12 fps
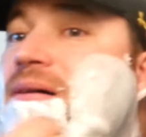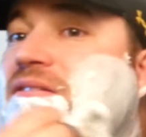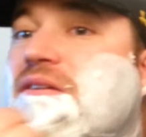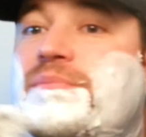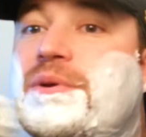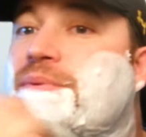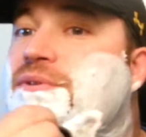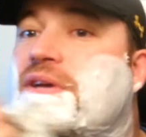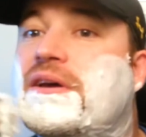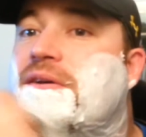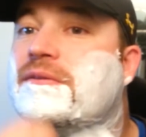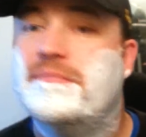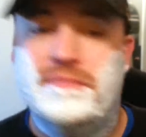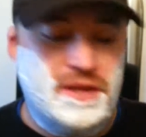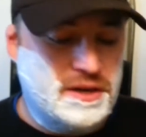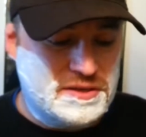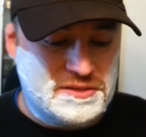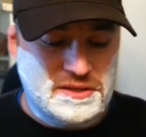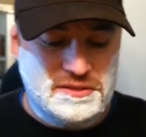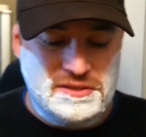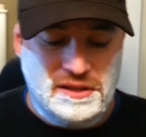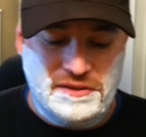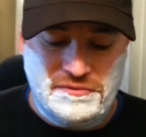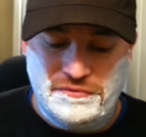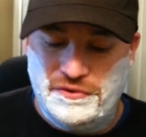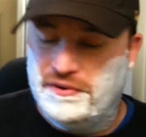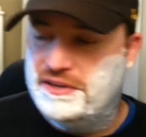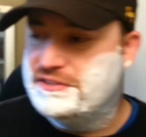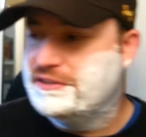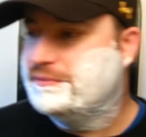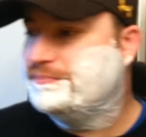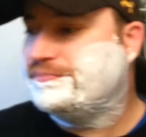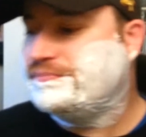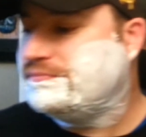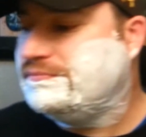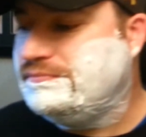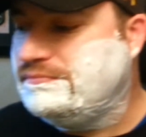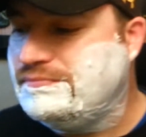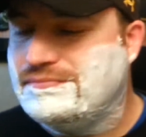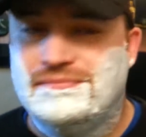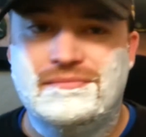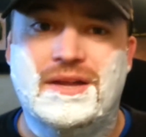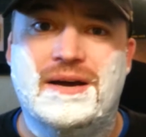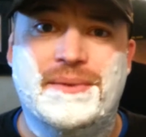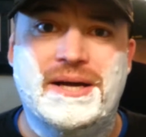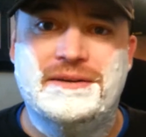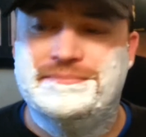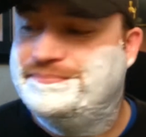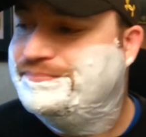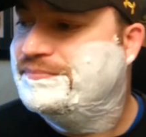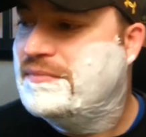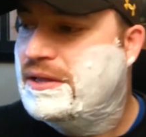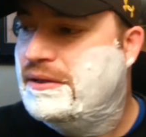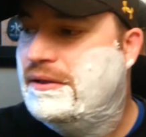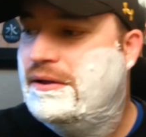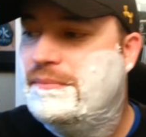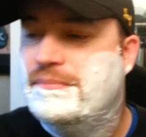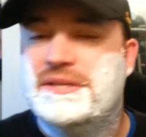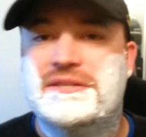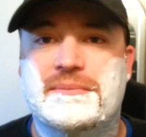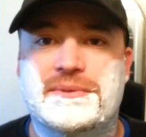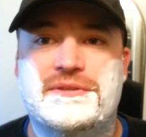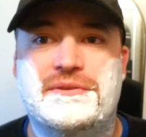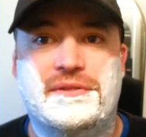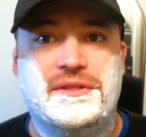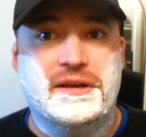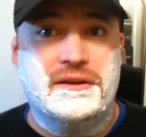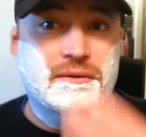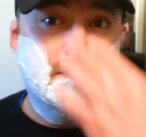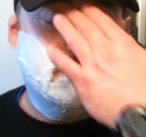some people say it extends the life of your razor. Not mine. My stubble's too thick,